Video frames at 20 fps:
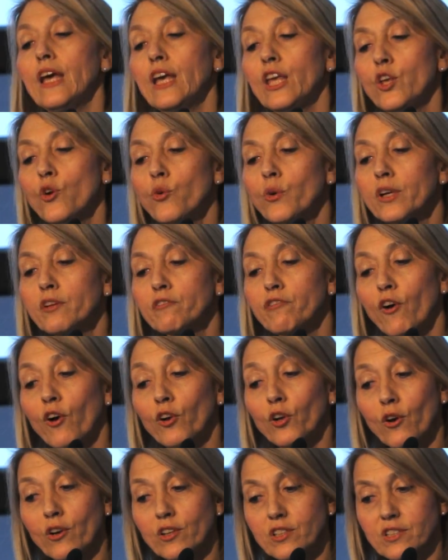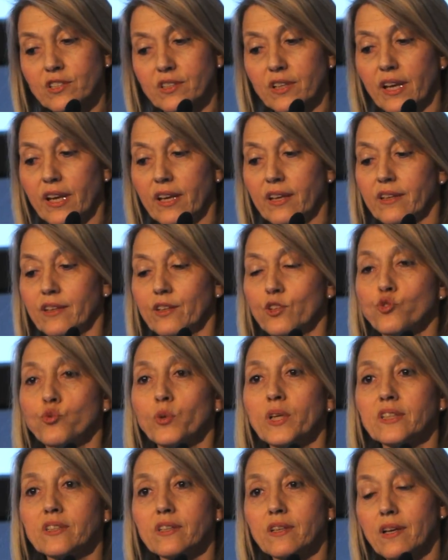You can follow us in
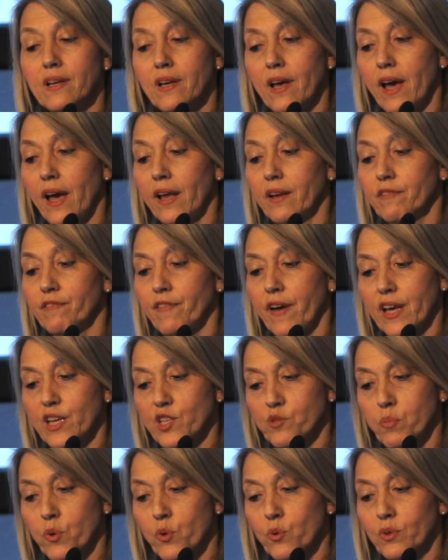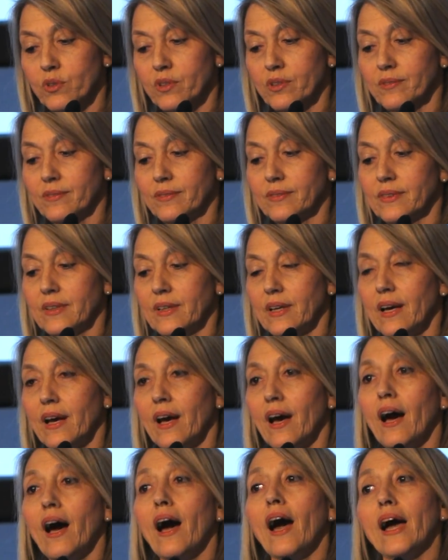Twitter and Facebook,
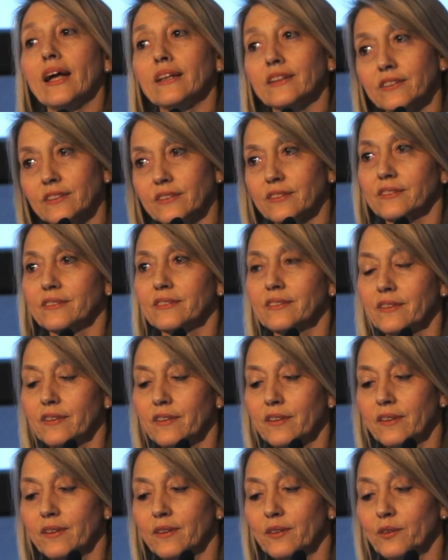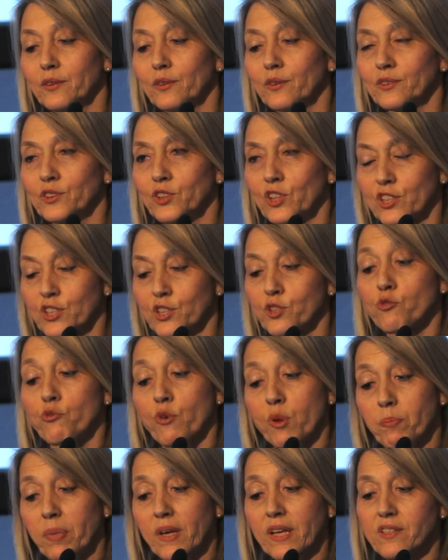and just
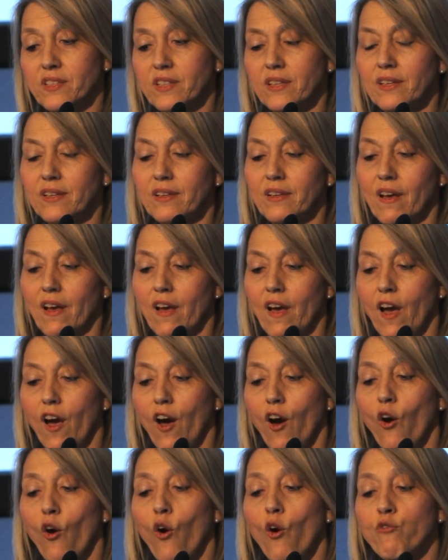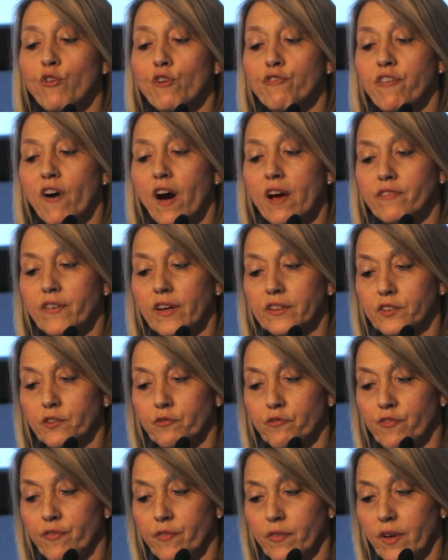repeating, over
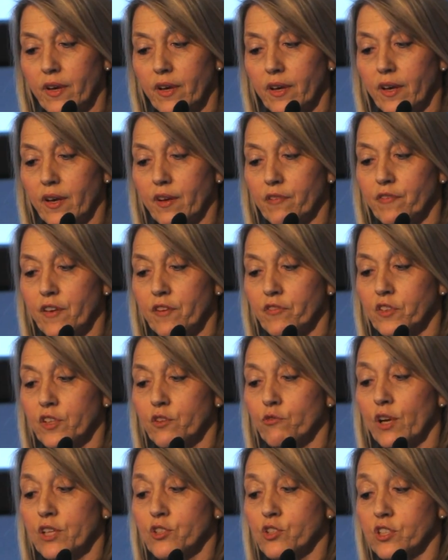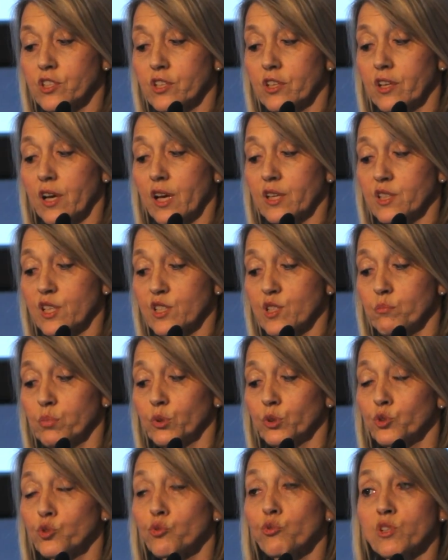550 registered
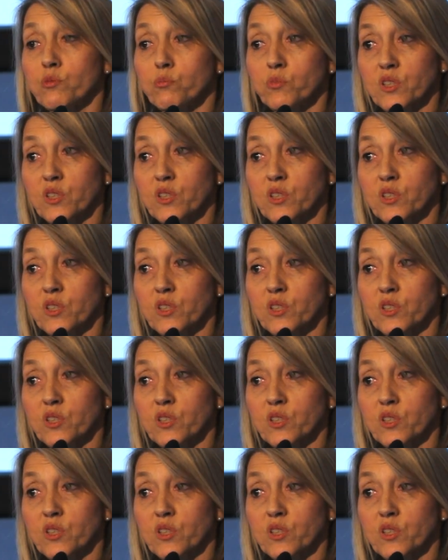accessible tourism